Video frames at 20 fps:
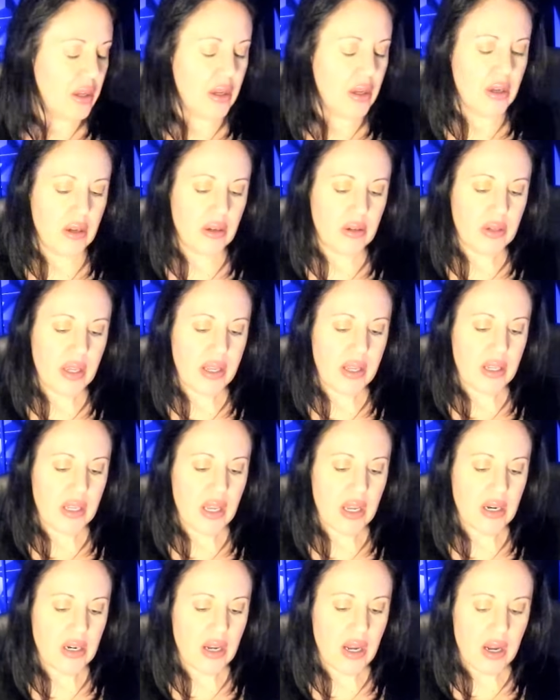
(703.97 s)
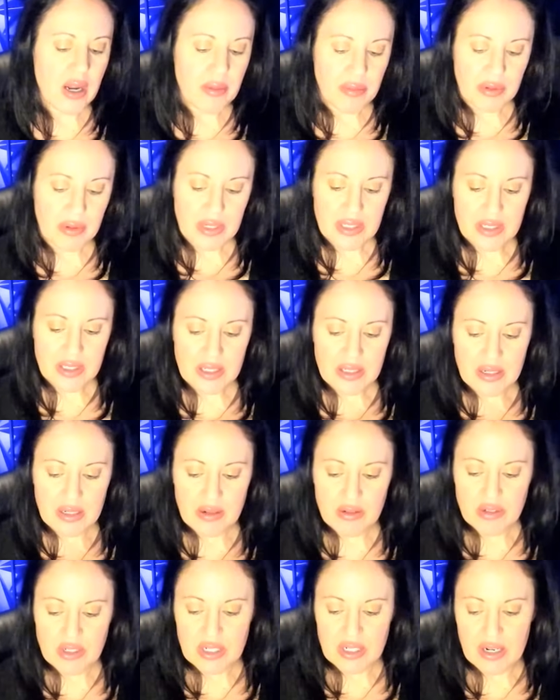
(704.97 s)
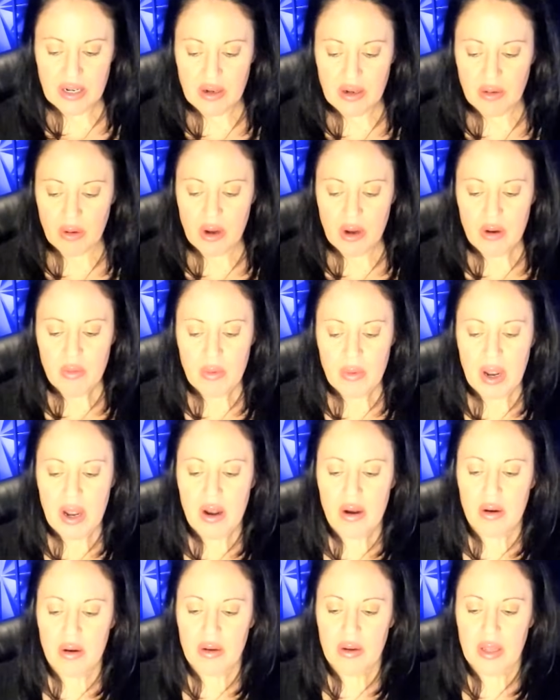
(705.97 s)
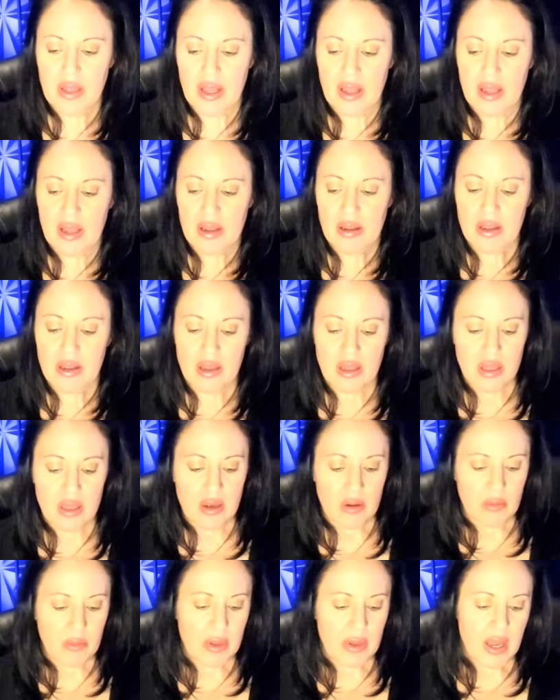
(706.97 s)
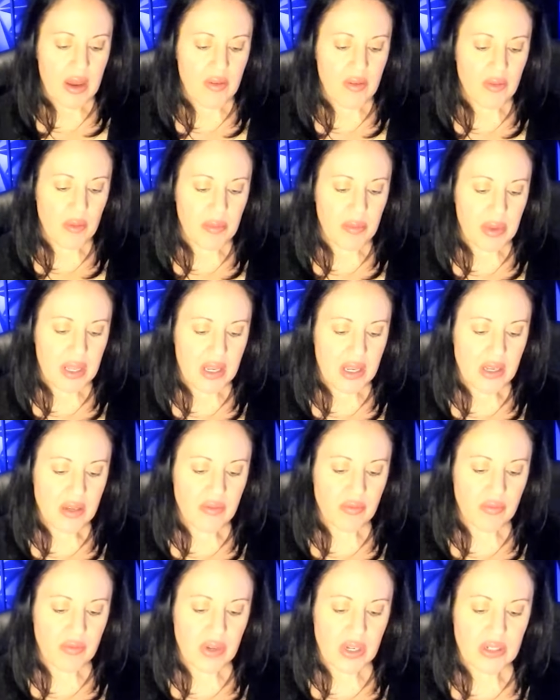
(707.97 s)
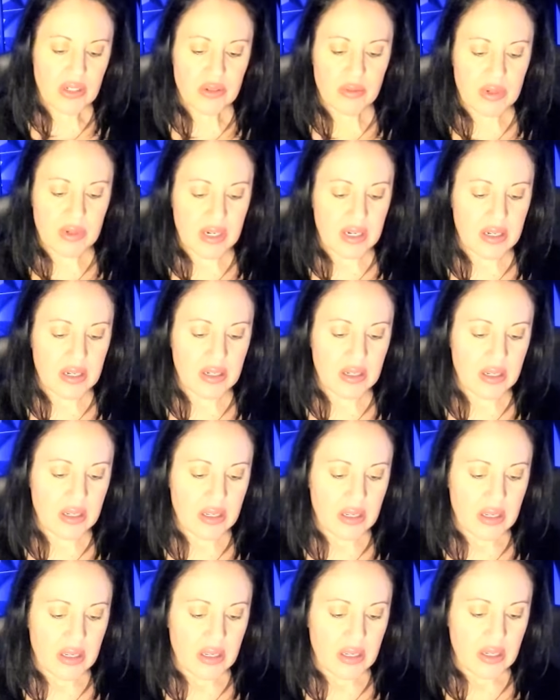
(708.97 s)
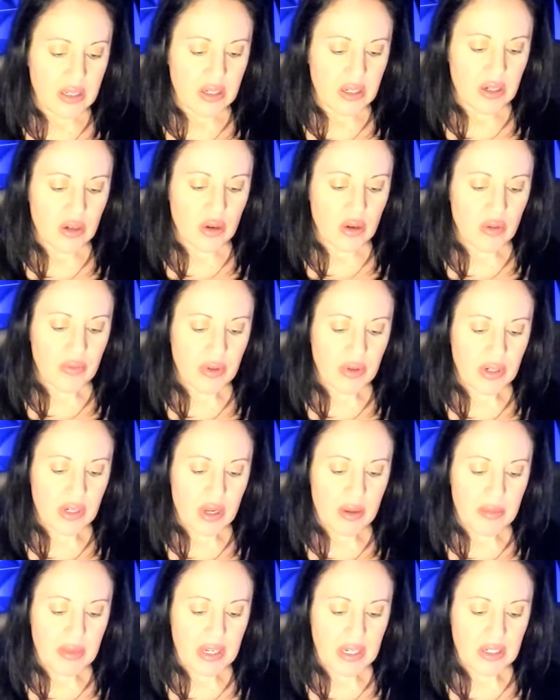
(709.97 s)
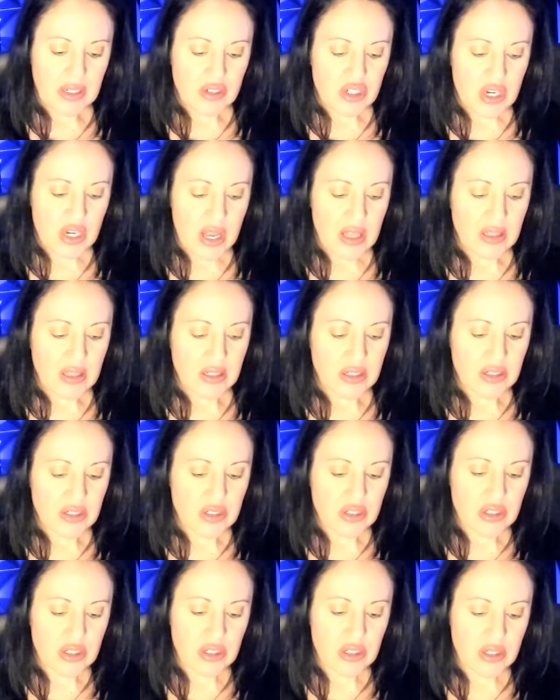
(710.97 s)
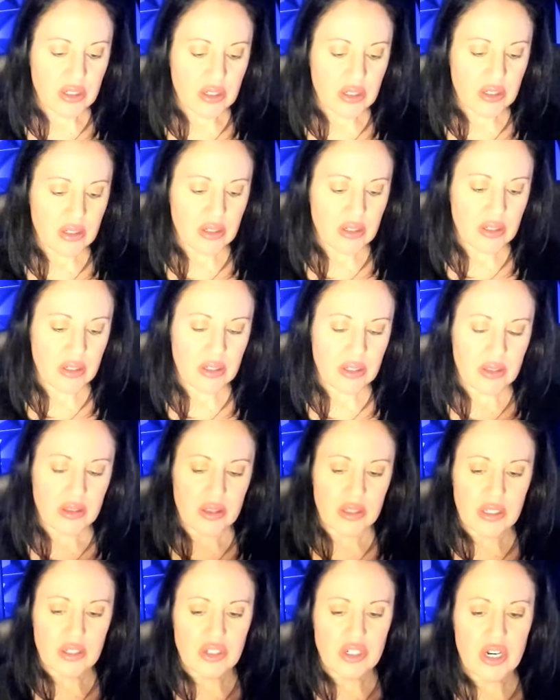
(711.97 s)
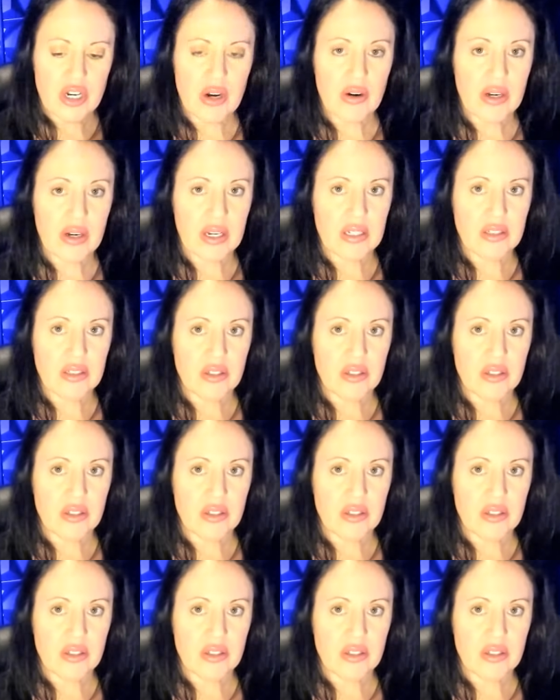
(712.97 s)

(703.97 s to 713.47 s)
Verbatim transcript: Okay, you had a High Priestess energy here. Oh, wow. Okay. We have a big victory. You're overcoming a challenge. The Chariot.